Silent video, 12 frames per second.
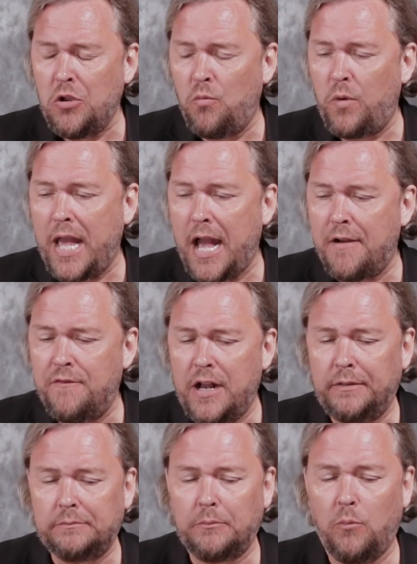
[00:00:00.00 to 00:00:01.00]
We
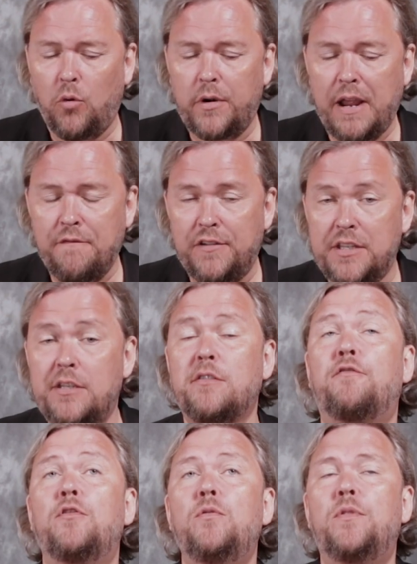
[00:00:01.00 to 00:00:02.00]
have more emphasis on
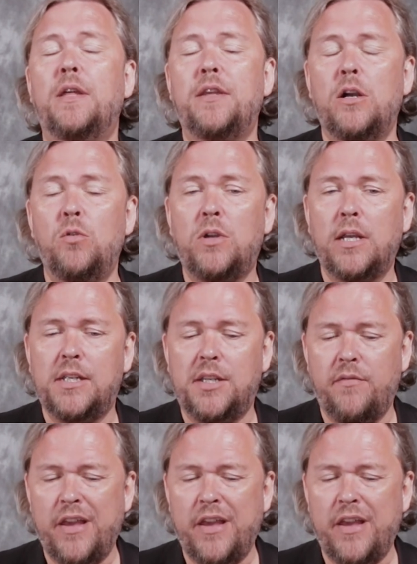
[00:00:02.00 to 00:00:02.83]
fruit than the oakiness here.